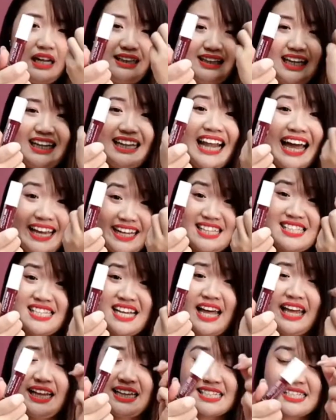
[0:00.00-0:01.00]
the light is
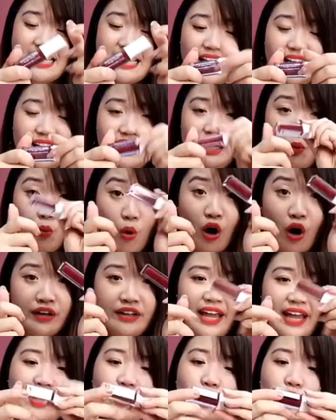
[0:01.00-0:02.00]
uh, inside the
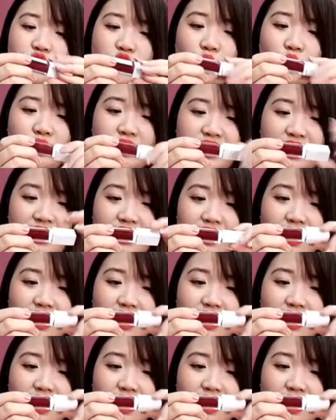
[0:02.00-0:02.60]
wand and also the